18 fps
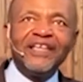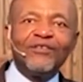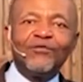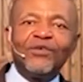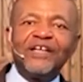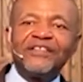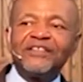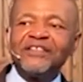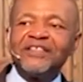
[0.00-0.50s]
it
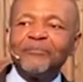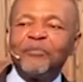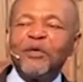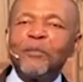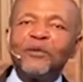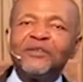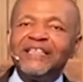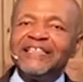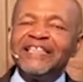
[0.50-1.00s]
wasn't the
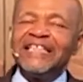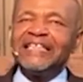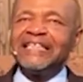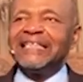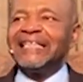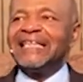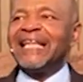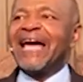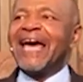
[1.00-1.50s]
people that
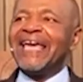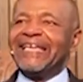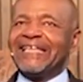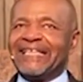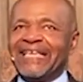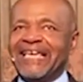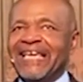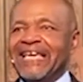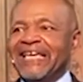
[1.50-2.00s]
didn't like
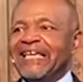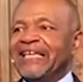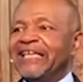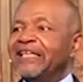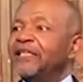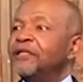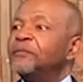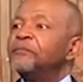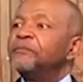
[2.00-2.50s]
him.